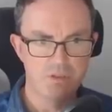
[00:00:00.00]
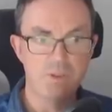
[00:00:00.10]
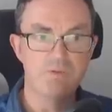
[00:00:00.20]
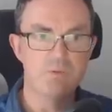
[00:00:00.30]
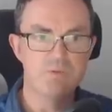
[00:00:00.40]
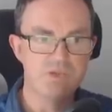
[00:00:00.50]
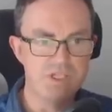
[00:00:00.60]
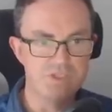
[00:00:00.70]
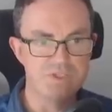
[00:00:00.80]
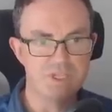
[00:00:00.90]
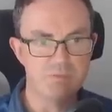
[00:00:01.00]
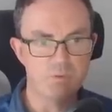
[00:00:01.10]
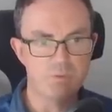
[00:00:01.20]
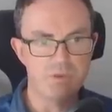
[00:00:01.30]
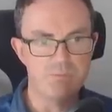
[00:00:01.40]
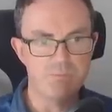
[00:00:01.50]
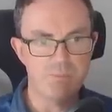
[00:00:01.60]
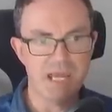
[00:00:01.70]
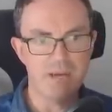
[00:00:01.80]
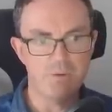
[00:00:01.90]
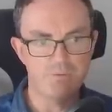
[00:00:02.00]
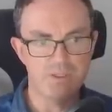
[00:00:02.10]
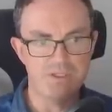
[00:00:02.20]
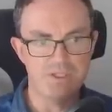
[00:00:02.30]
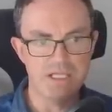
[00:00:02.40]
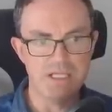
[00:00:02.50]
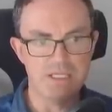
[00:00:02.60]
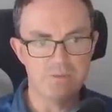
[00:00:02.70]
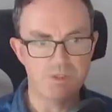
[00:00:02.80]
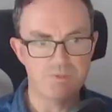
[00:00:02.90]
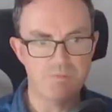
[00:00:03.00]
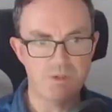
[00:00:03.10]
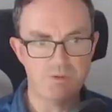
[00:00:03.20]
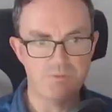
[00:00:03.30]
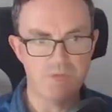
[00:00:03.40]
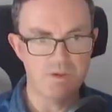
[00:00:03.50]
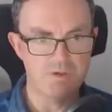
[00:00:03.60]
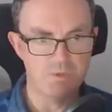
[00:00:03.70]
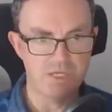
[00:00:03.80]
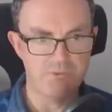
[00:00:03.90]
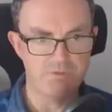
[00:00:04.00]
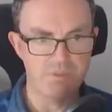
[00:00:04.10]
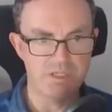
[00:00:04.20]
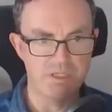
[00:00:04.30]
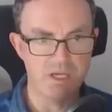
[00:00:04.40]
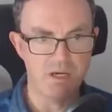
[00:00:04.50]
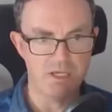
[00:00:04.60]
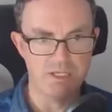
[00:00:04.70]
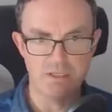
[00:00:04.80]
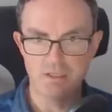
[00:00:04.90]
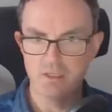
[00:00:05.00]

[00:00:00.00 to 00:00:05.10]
or if it was region sum, it would be powerful indeed, because both of those would have to be a 9.